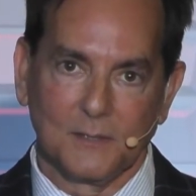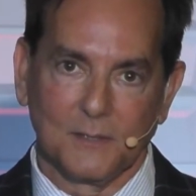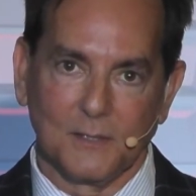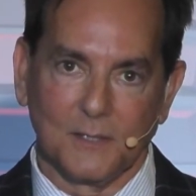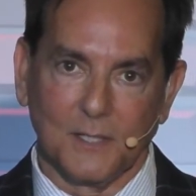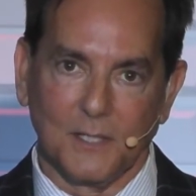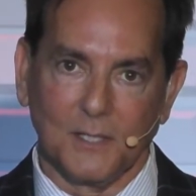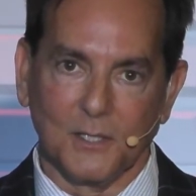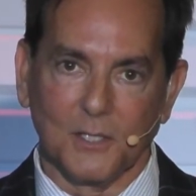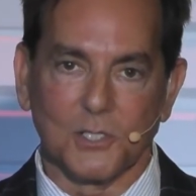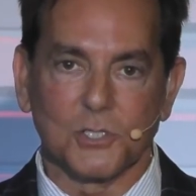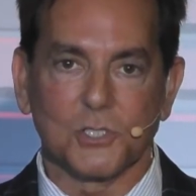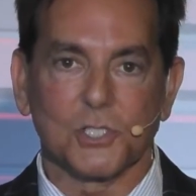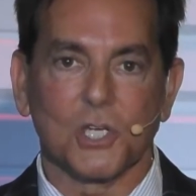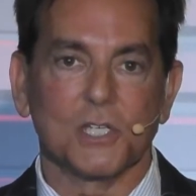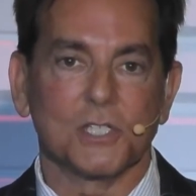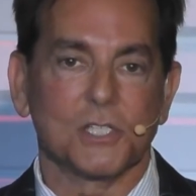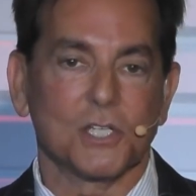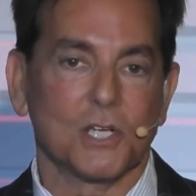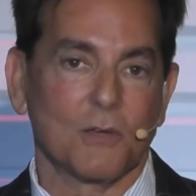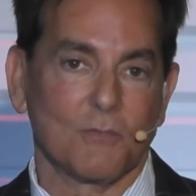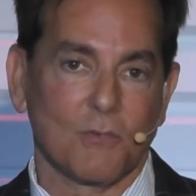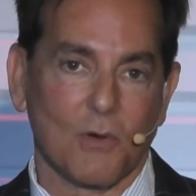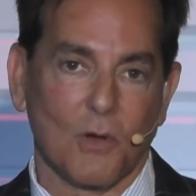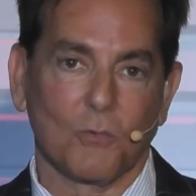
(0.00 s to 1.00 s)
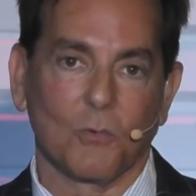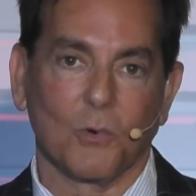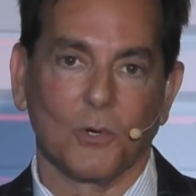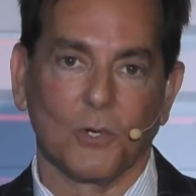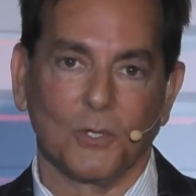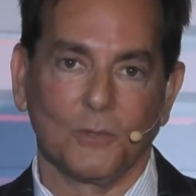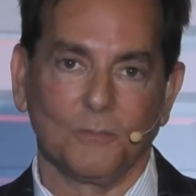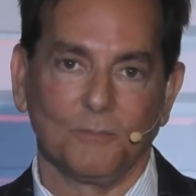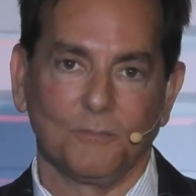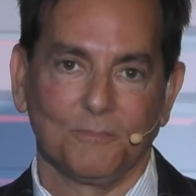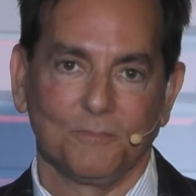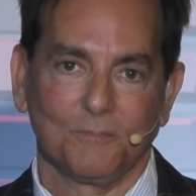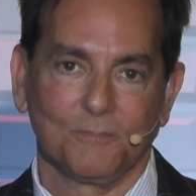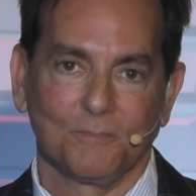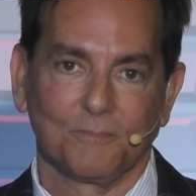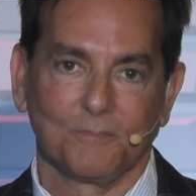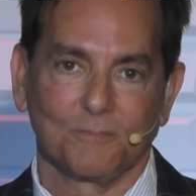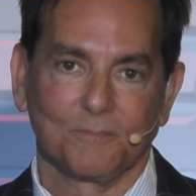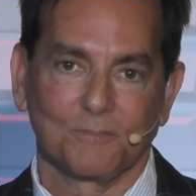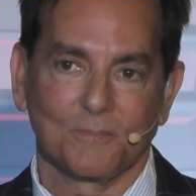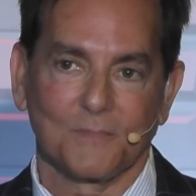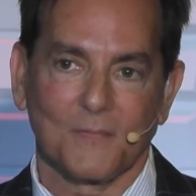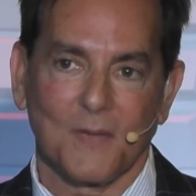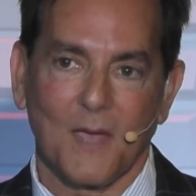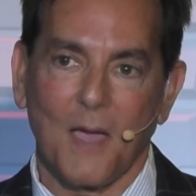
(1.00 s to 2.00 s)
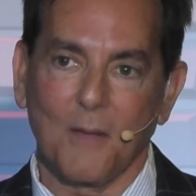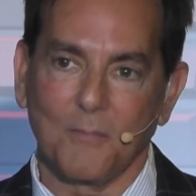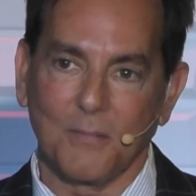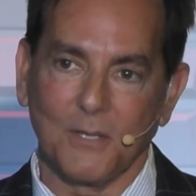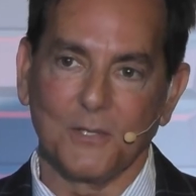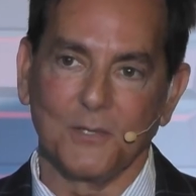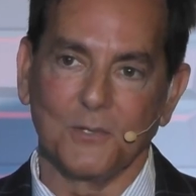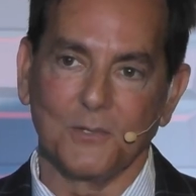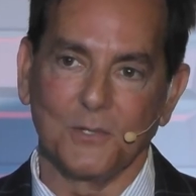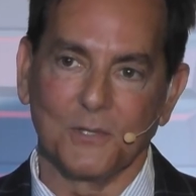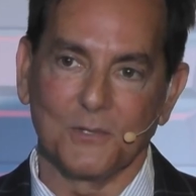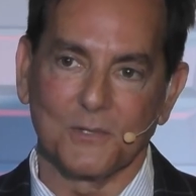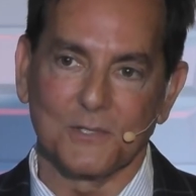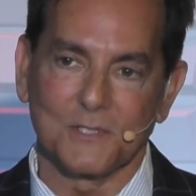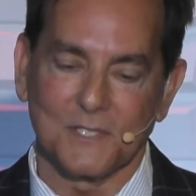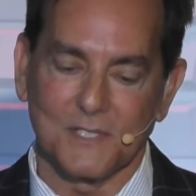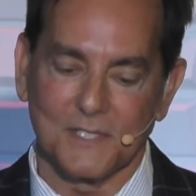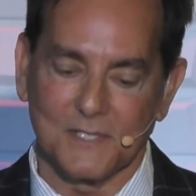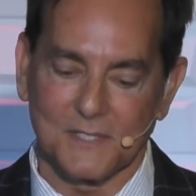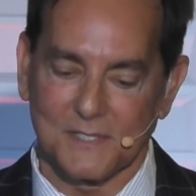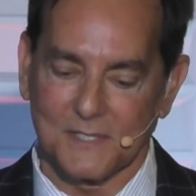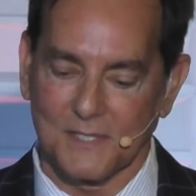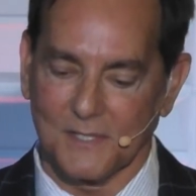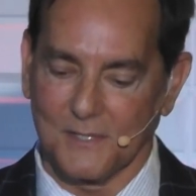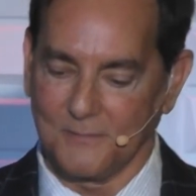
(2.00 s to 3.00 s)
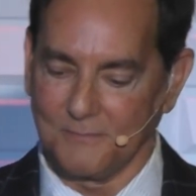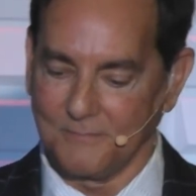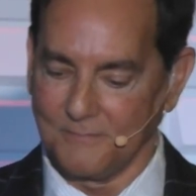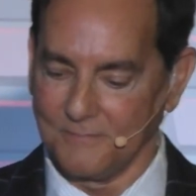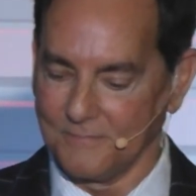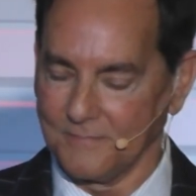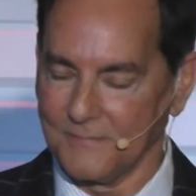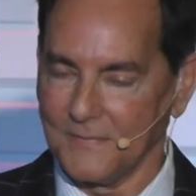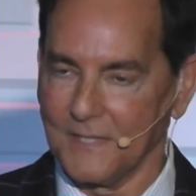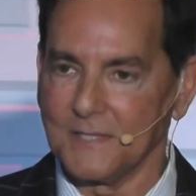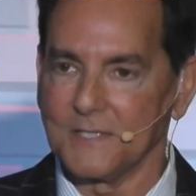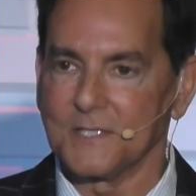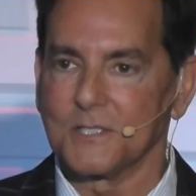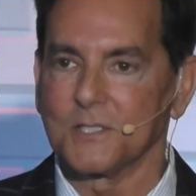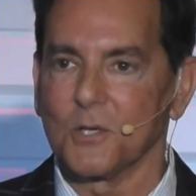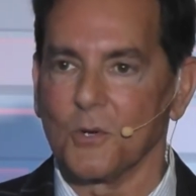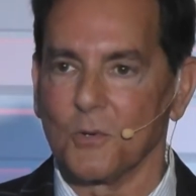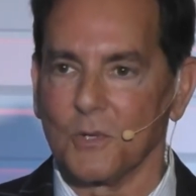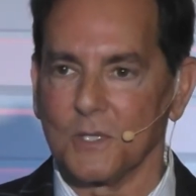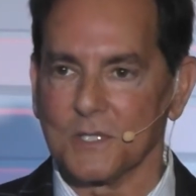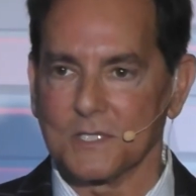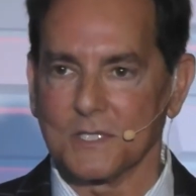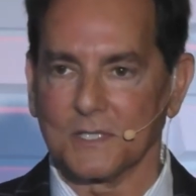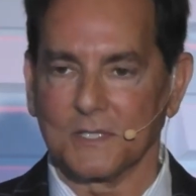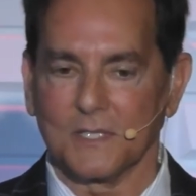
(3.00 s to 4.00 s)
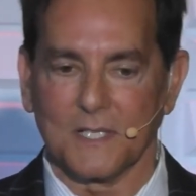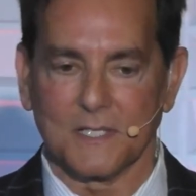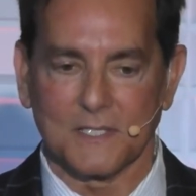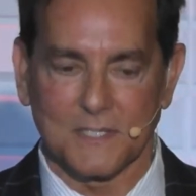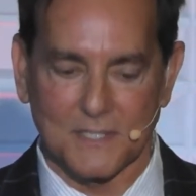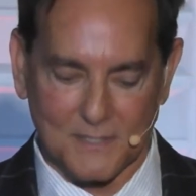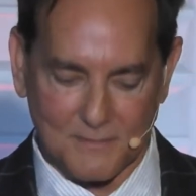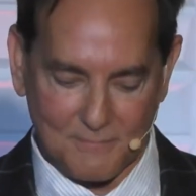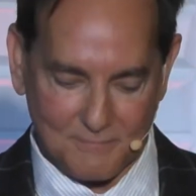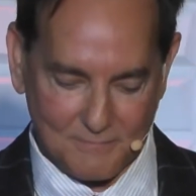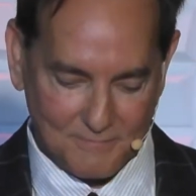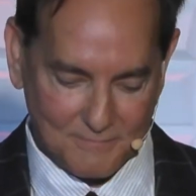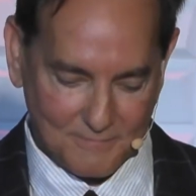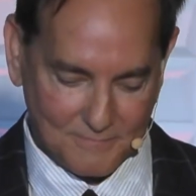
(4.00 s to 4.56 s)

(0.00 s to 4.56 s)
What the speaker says: in the changing of our world. Happy New Year, CSL. And so ends the lesson.